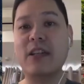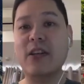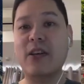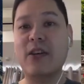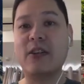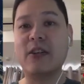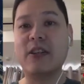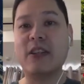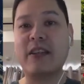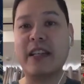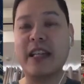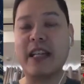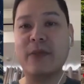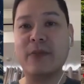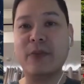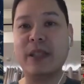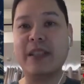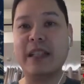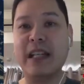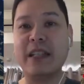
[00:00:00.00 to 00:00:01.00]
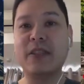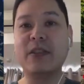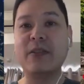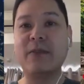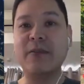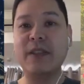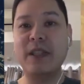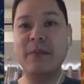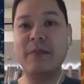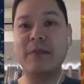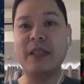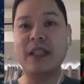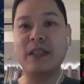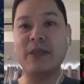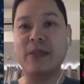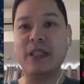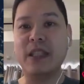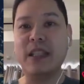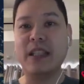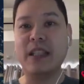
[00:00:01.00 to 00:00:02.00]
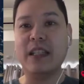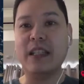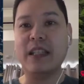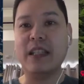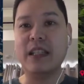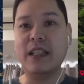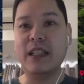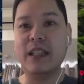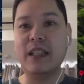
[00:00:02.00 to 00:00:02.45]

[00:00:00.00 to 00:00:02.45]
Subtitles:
On our end with Guide to the Philippines, we